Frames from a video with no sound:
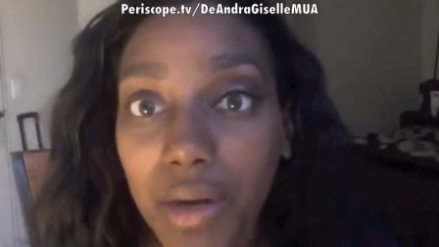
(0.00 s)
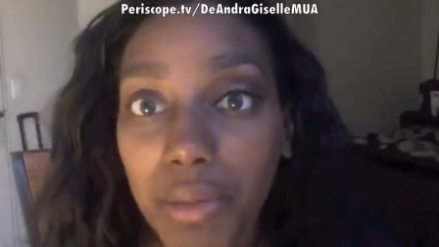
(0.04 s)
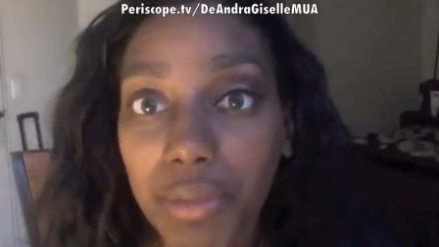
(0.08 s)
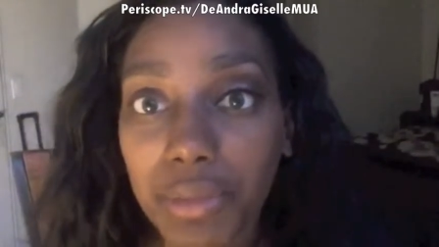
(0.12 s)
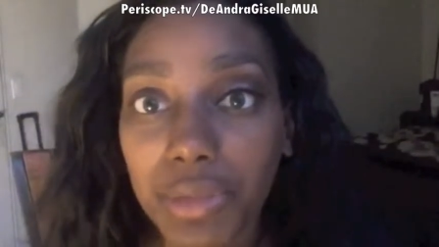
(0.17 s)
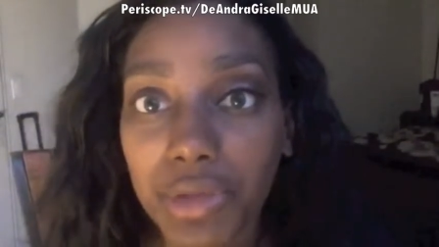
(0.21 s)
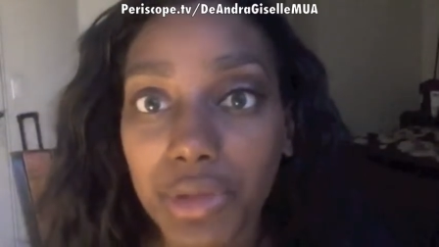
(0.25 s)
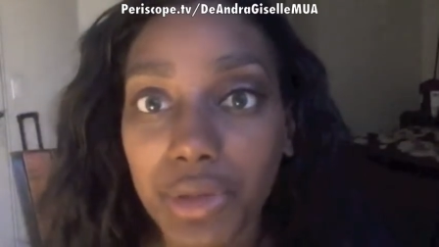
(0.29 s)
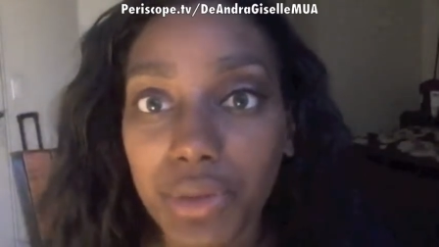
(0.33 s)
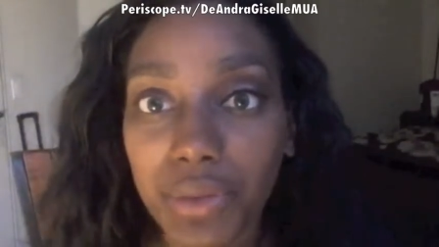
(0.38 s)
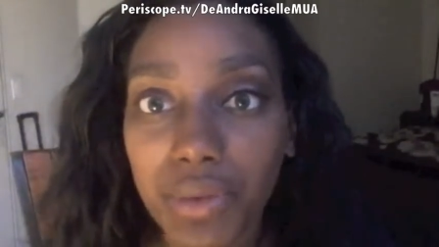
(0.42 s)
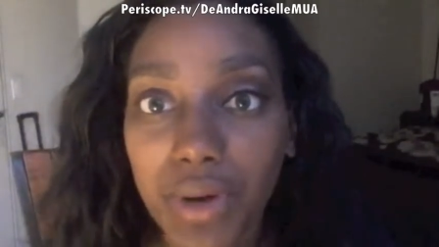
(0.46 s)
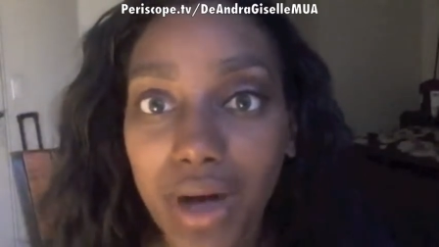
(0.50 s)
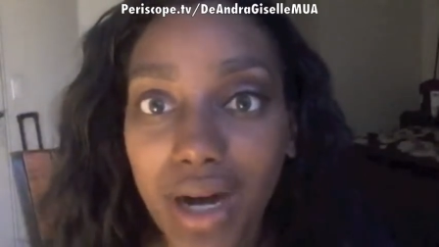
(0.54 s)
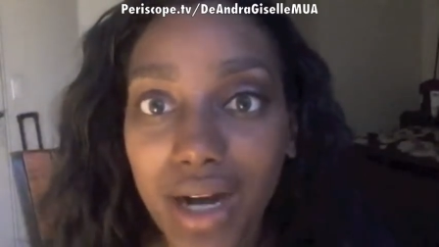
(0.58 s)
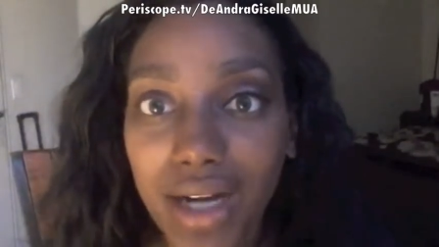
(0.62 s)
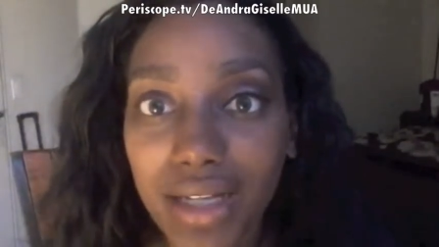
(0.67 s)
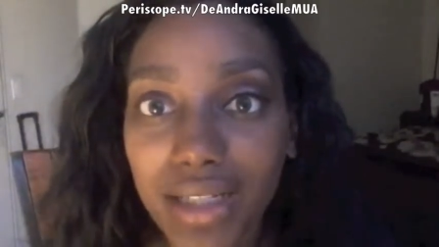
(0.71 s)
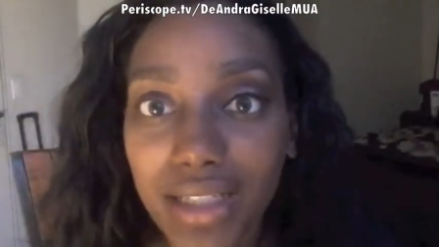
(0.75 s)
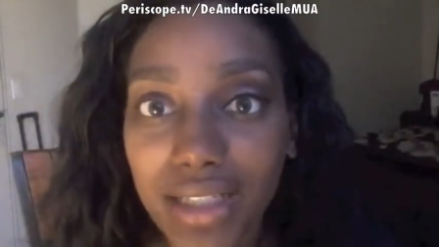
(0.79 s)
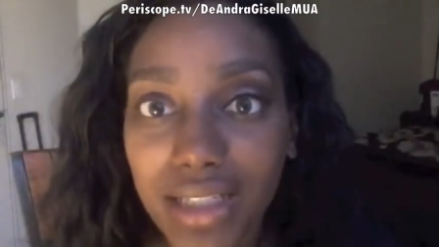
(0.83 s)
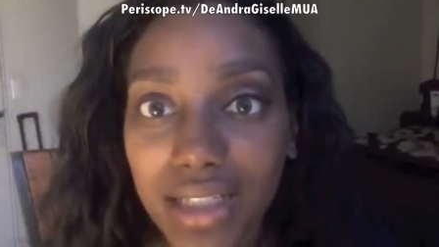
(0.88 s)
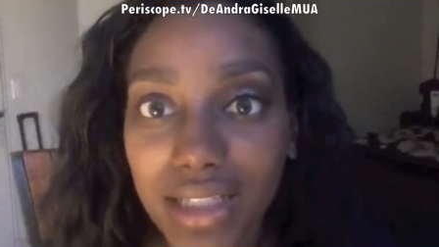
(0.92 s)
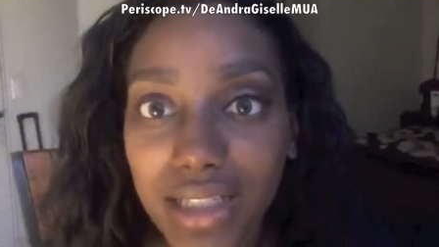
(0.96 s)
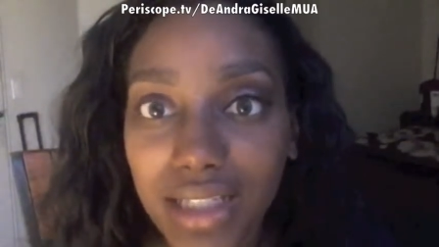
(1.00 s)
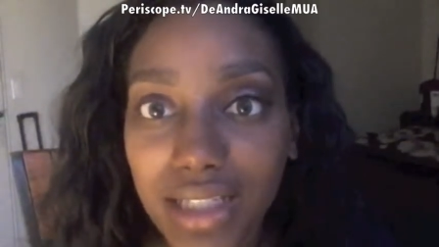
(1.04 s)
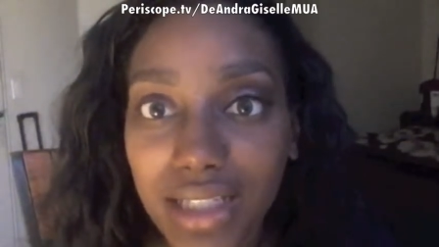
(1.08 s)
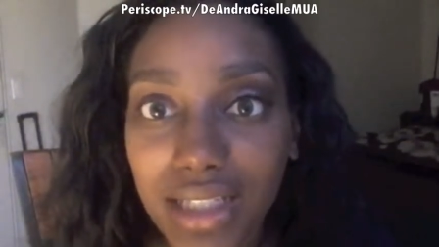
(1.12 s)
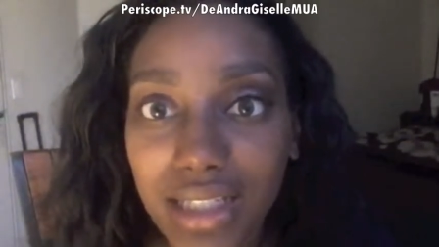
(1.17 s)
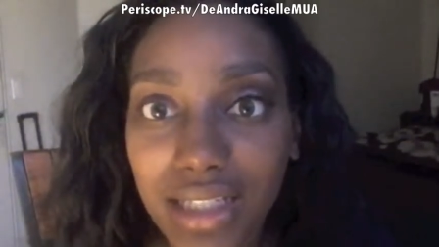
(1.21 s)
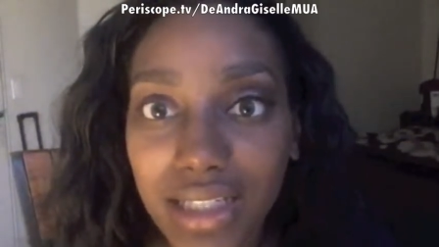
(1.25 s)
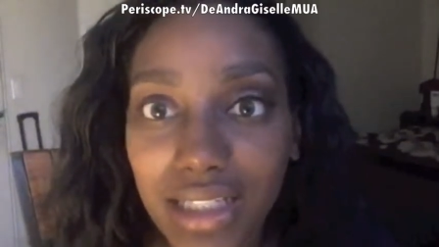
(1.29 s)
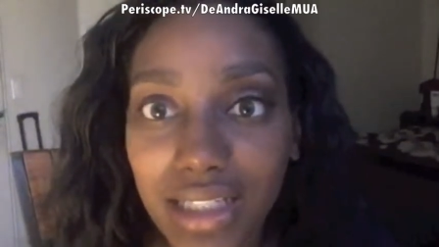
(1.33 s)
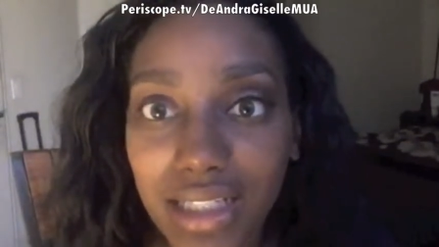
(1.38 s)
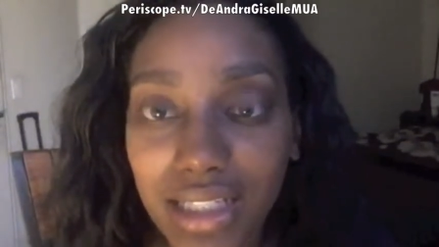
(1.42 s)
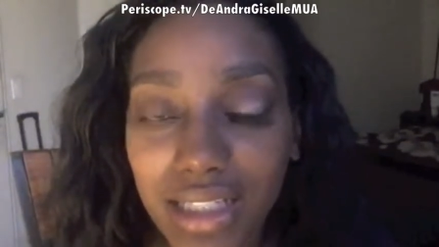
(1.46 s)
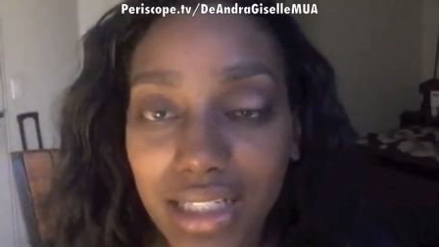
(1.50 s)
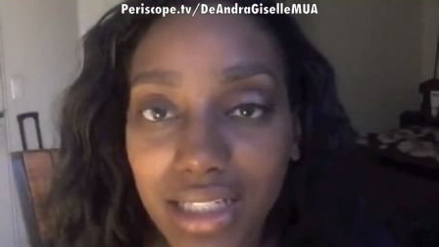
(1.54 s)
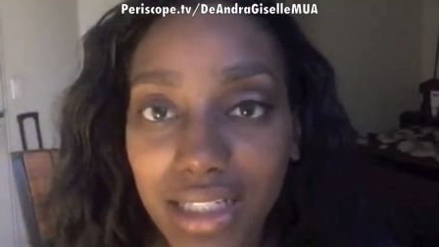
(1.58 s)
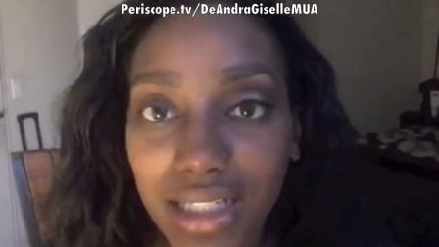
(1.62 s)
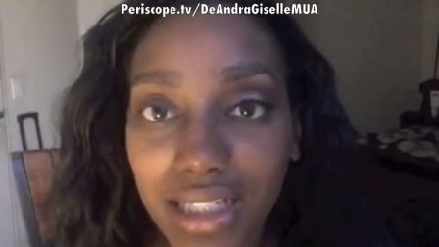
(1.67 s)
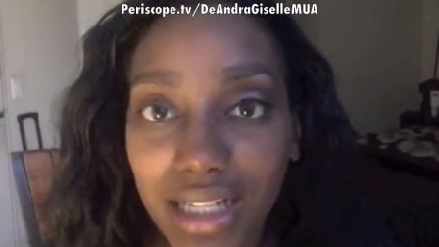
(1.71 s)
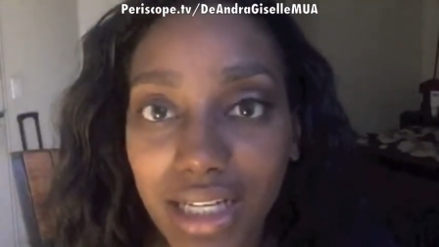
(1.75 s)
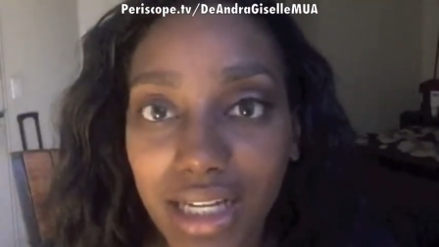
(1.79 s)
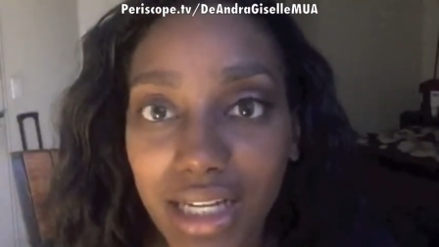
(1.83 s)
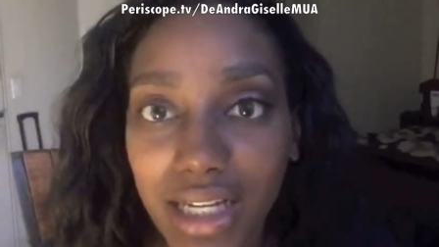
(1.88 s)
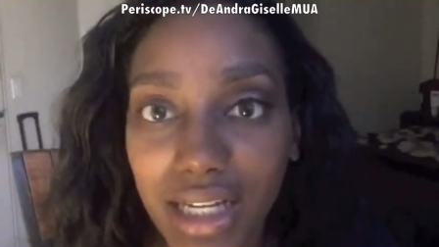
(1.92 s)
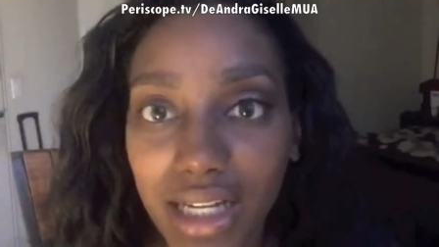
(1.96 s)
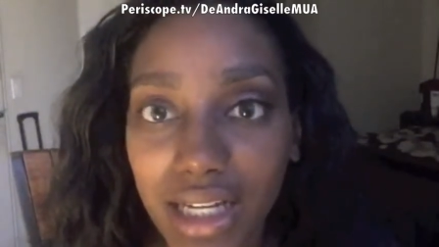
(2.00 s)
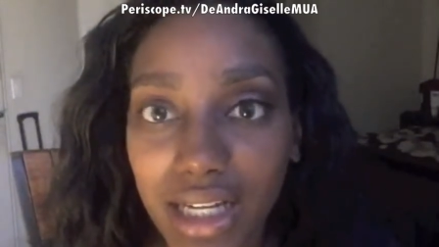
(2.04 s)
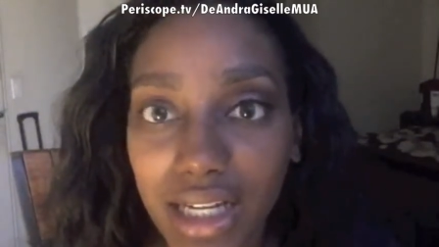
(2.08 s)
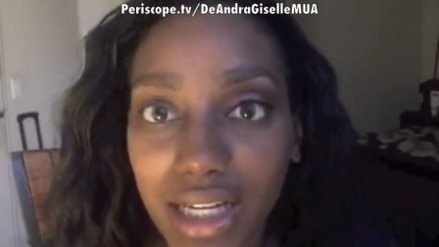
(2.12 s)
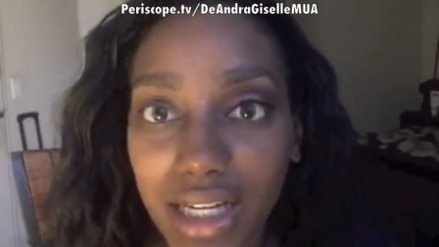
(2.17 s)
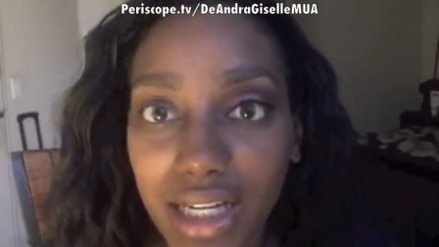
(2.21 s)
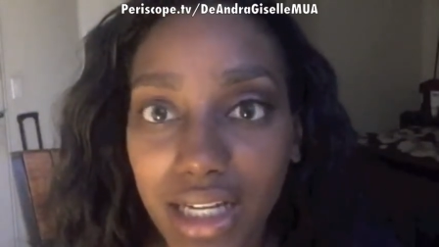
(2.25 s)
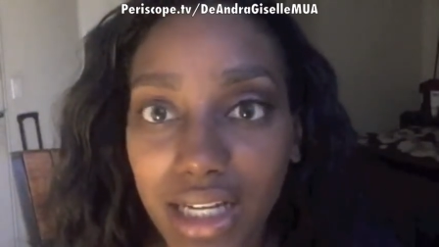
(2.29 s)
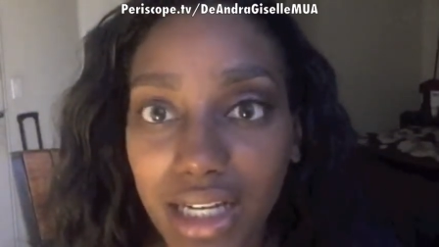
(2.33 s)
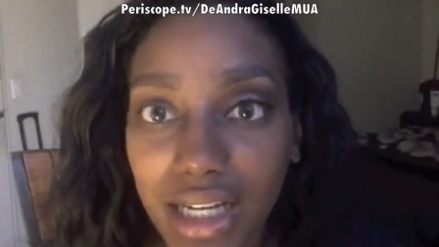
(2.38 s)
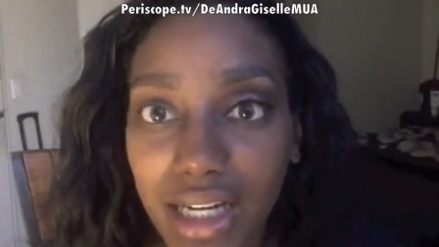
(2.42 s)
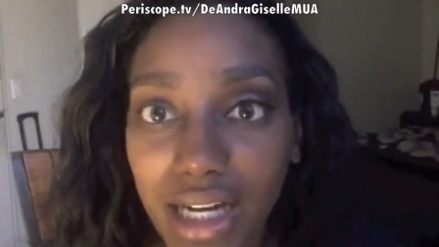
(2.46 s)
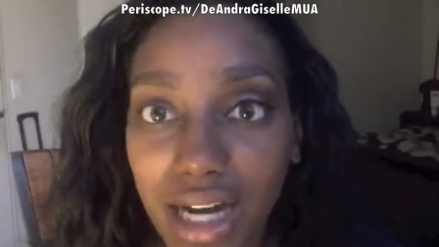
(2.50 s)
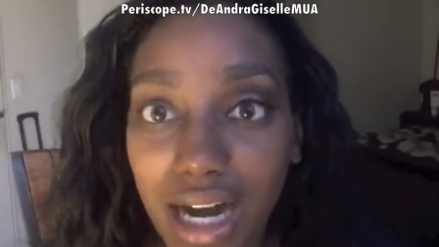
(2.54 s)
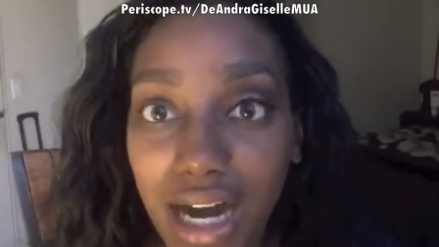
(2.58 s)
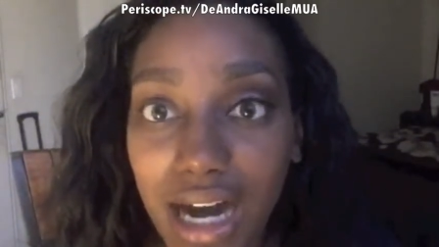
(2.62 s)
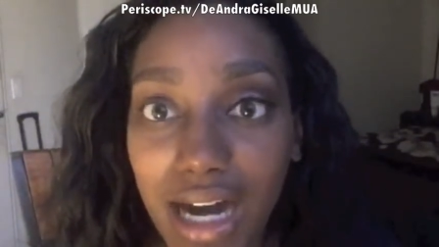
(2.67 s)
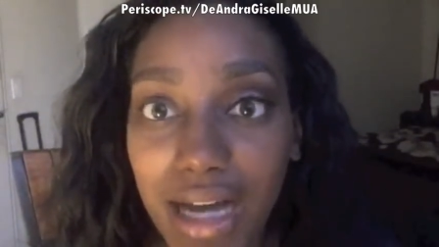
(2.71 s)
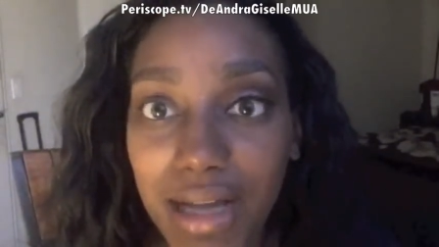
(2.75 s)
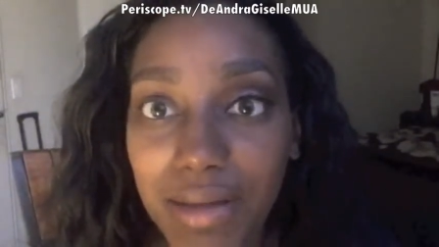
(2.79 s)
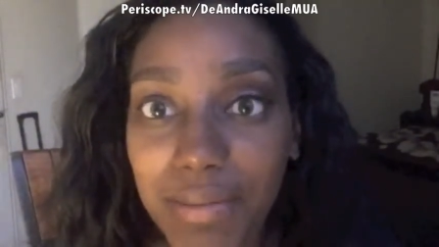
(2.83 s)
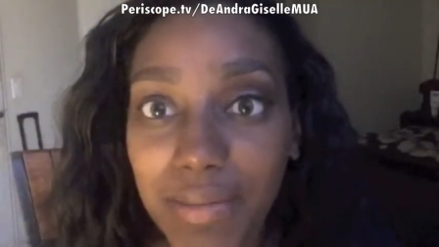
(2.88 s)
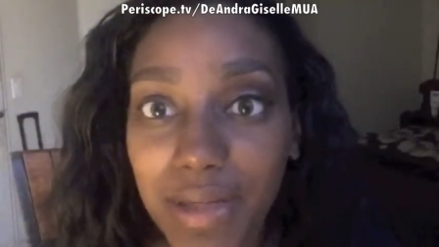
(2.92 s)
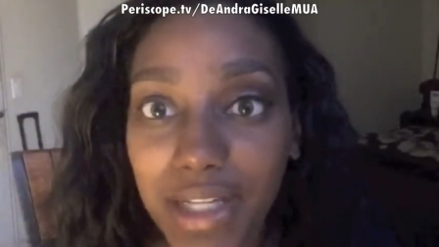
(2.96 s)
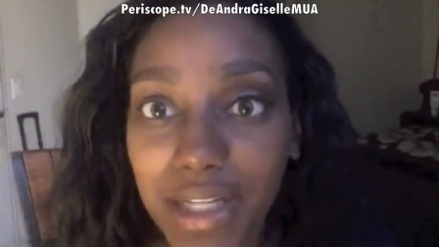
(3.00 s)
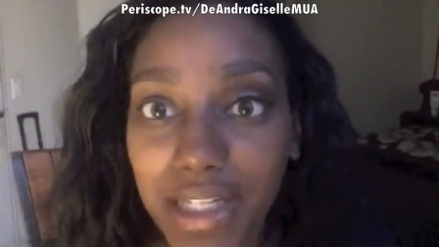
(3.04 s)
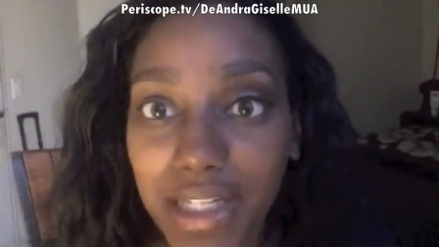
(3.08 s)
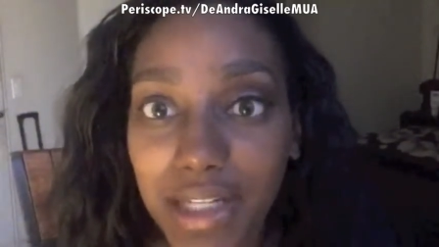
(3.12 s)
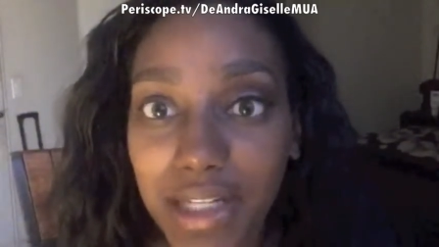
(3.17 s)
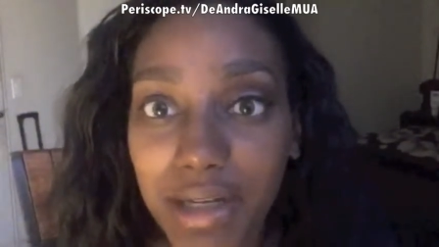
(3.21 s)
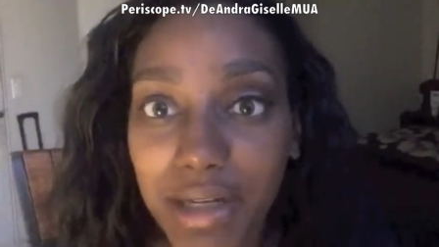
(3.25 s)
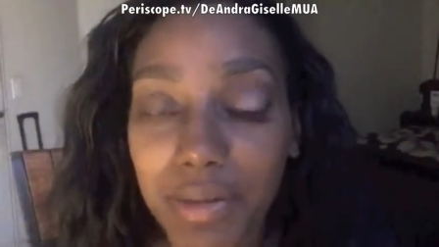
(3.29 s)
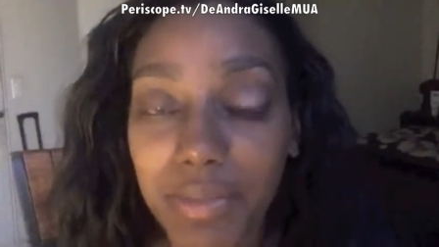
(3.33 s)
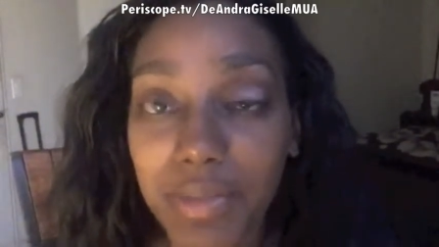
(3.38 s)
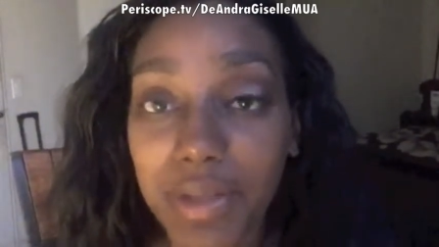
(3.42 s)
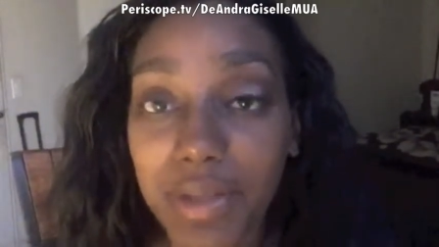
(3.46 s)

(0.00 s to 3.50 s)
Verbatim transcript: Milwaukee. Eye makeup.